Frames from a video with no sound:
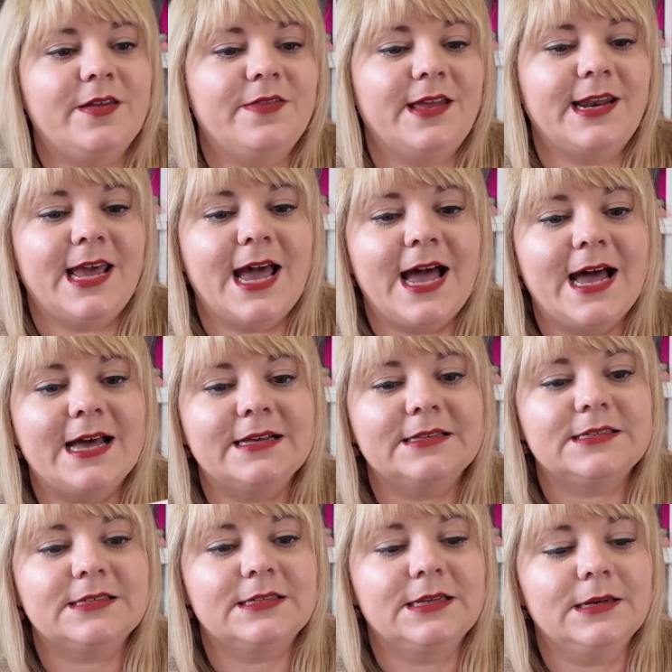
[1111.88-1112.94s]
and then it
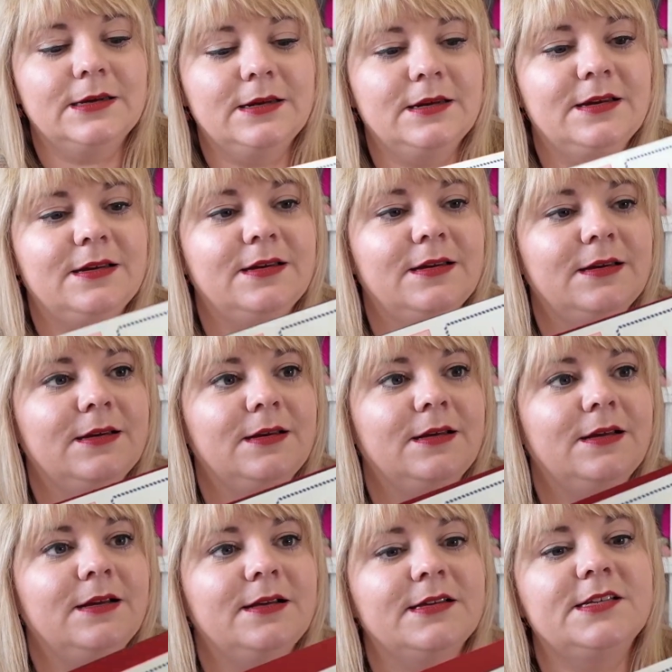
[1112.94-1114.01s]
has
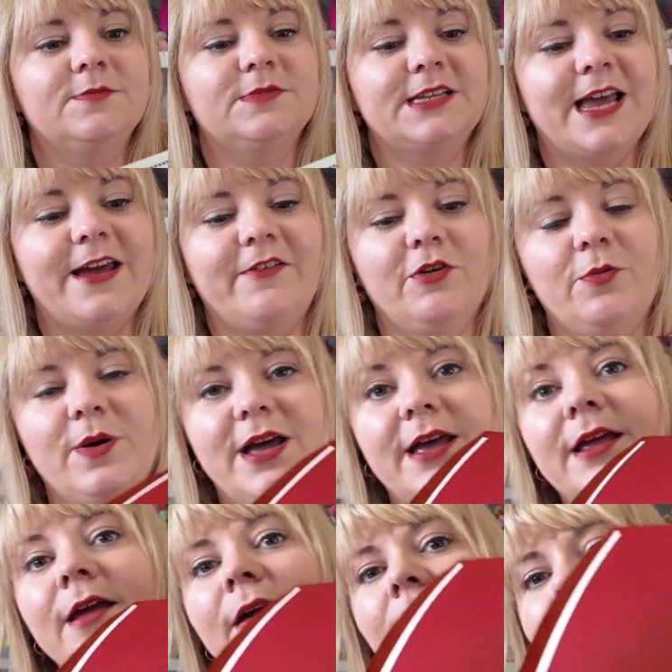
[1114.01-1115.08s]
some tearaway